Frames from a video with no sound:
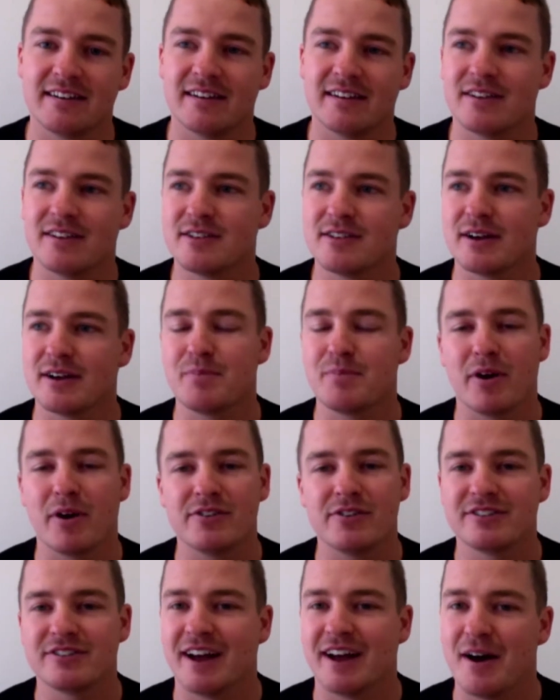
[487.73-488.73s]
I was like, "Bro,
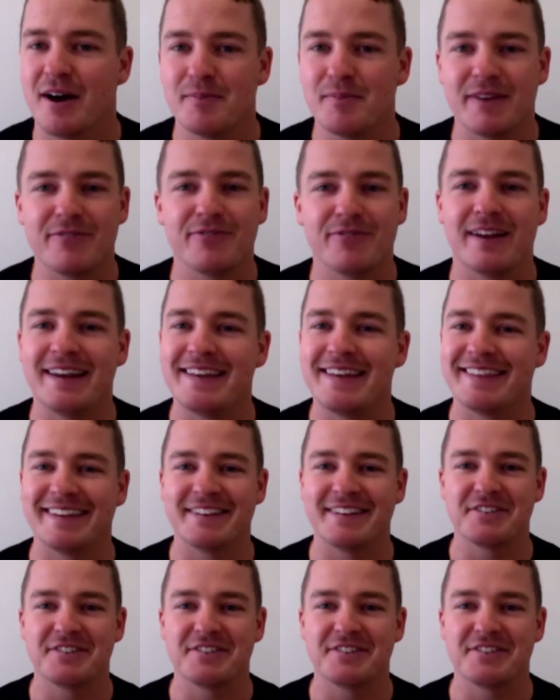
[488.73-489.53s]
just come. If anything,